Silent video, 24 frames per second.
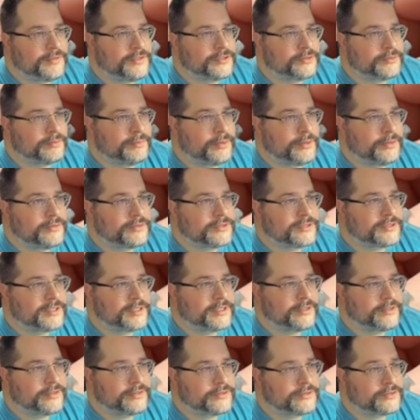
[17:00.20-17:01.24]
are both
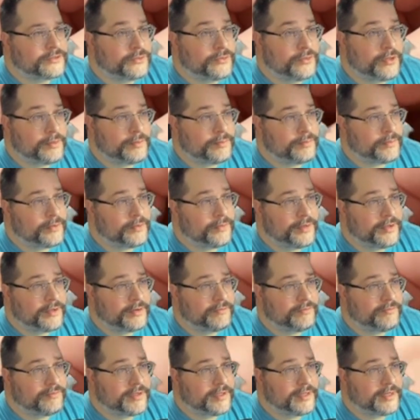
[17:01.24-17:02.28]
stickers or what, but we're
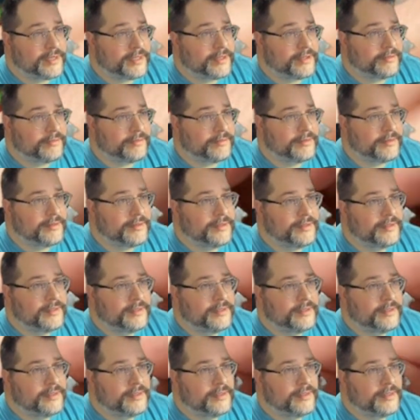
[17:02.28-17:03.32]
gonna find out.
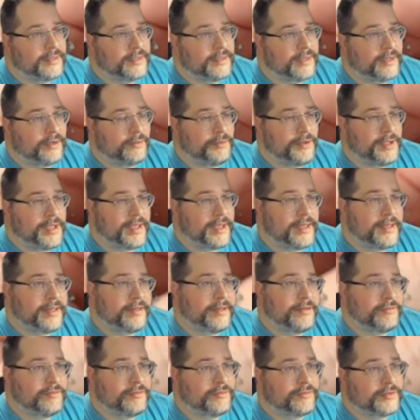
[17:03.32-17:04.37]
We
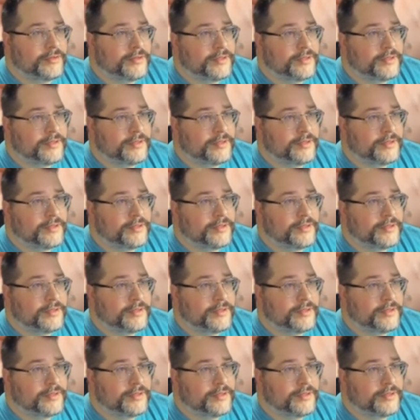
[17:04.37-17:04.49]
have.